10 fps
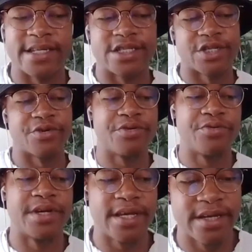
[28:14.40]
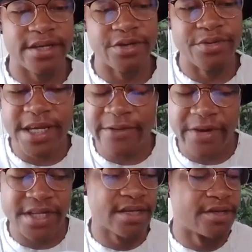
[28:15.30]
can show you that he can do
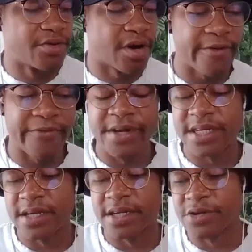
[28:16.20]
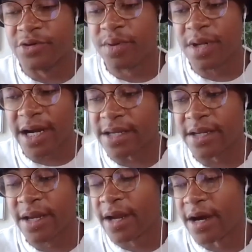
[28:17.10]
defense, he can do offense, he can do
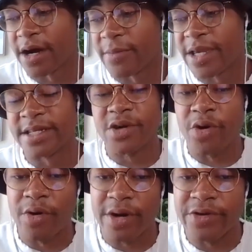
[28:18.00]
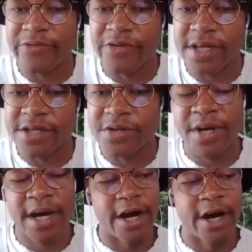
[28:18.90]
blocking, he could score on you if he needs to.
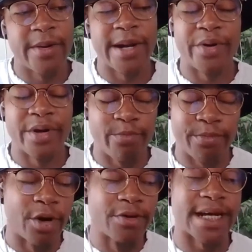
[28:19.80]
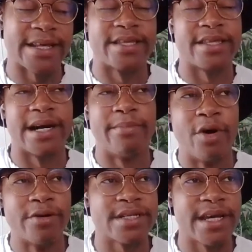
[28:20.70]
But I think the thing I'm
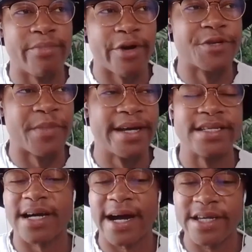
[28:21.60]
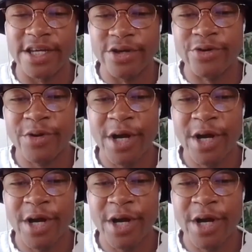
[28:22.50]
most impressed by is his IQ,